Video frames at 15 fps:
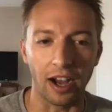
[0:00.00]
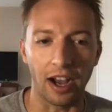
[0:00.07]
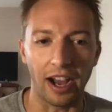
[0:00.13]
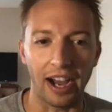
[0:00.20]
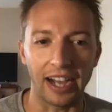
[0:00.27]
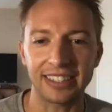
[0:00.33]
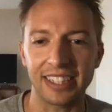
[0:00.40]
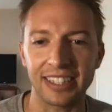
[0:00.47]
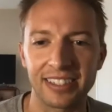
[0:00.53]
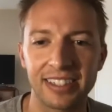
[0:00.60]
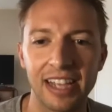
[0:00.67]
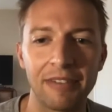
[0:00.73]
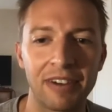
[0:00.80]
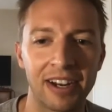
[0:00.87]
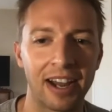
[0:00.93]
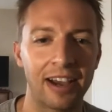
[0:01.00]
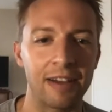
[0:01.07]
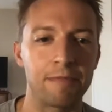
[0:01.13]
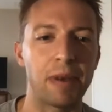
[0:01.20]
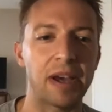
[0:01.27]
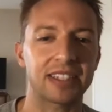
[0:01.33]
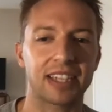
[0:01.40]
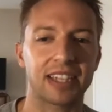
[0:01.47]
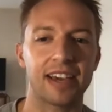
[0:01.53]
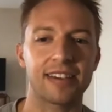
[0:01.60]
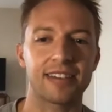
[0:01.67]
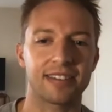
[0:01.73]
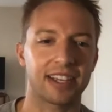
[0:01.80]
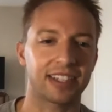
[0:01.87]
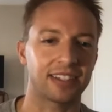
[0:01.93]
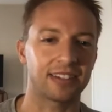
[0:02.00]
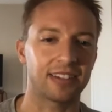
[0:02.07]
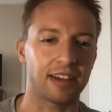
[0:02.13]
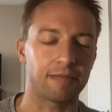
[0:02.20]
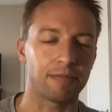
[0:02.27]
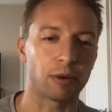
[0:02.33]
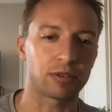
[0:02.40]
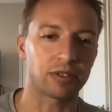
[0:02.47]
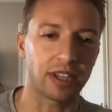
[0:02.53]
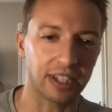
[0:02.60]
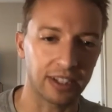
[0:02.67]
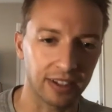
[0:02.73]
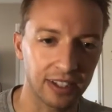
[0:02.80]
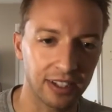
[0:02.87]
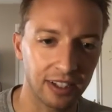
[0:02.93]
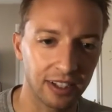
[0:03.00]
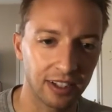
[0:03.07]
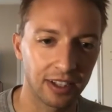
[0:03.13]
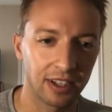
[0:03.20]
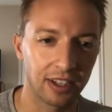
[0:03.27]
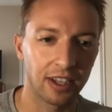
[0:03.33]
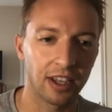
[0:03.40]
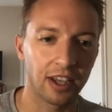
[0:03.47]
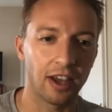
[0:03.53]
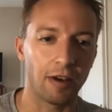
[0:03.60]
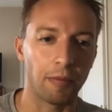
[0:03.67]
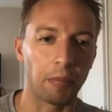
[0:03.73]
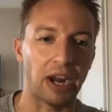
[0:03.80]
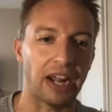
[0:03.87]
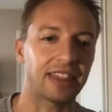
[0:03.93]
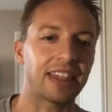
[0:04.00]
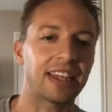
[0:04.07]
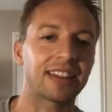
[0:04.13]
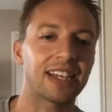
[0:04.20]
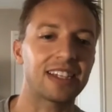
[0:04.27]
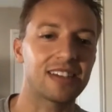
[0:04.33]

I said 7-9, best case 6-10, most likely. But I think this is